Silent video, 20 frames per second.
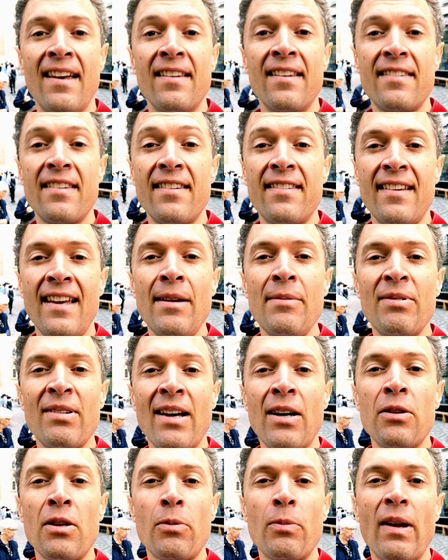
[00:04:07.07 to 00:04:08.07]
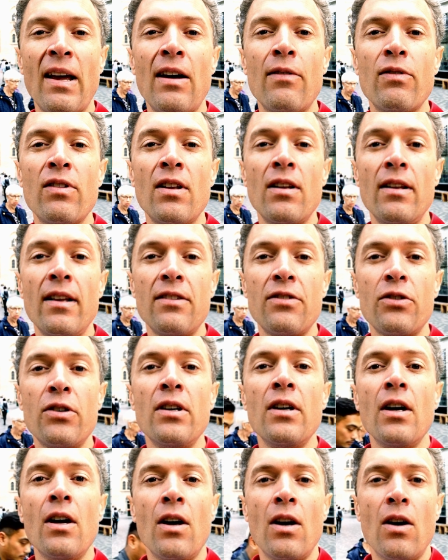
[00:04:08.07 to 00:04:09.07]
It's the same sound that we have in the letter
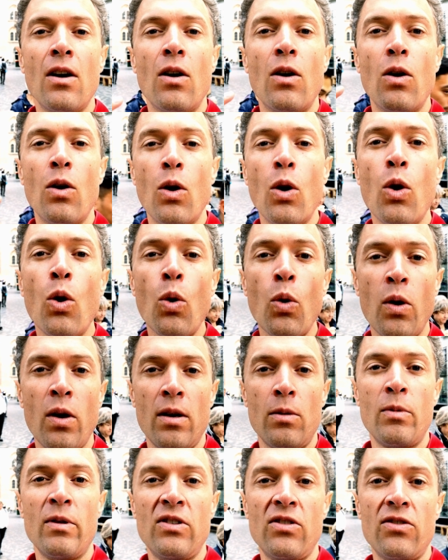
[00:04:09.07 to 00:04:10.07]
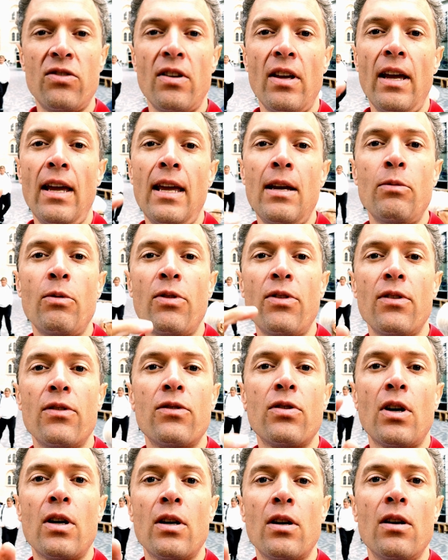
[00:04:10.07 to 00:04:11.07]
O, which is A with the
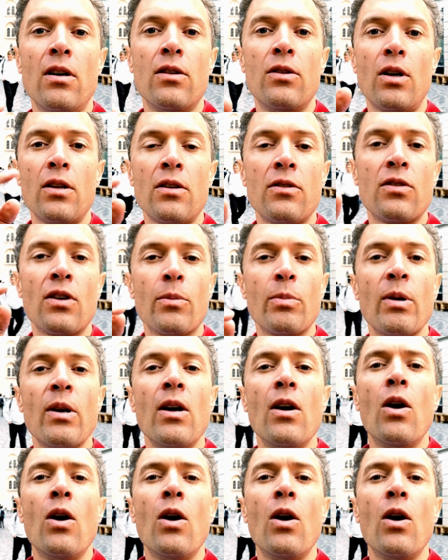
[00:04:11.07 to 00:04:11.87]
dot on top.